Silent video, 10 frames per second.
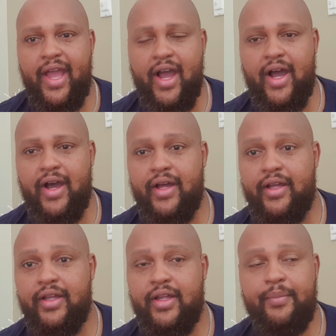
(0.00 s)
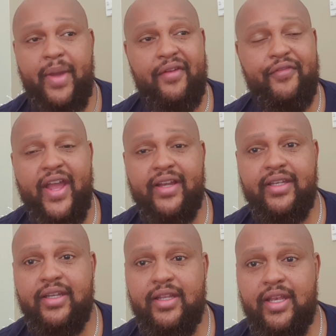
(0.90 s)
Matter of fact,
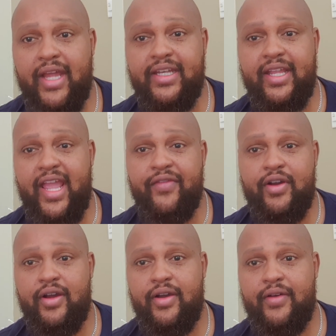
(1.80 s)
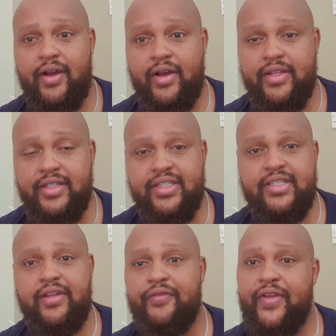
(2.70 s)
like they gave the
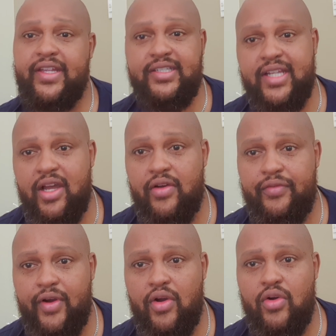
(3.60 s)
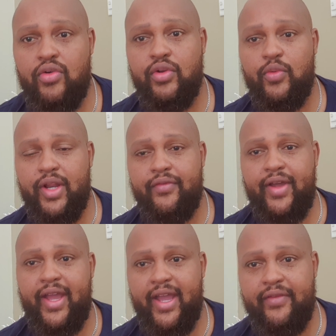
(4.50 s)
sister a fake cell phone or
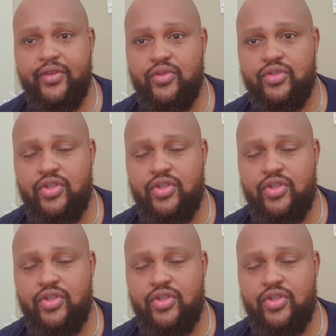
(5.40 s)
whatever have you.